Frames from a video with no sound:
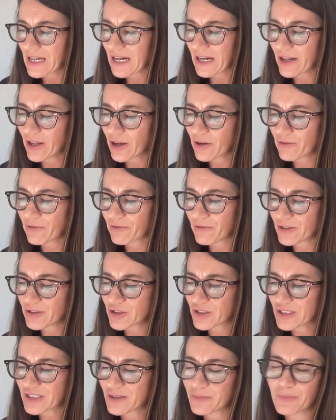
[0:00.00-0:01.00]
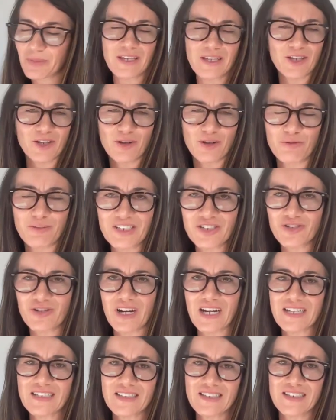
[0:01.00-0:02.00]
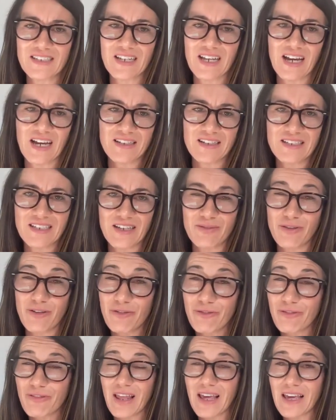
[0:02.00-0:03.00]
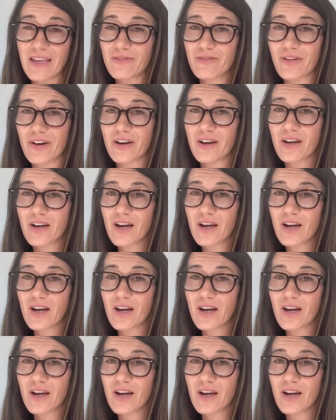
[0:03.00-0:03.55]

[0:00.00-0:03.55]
and hopefully just to pique your interest and give a flavour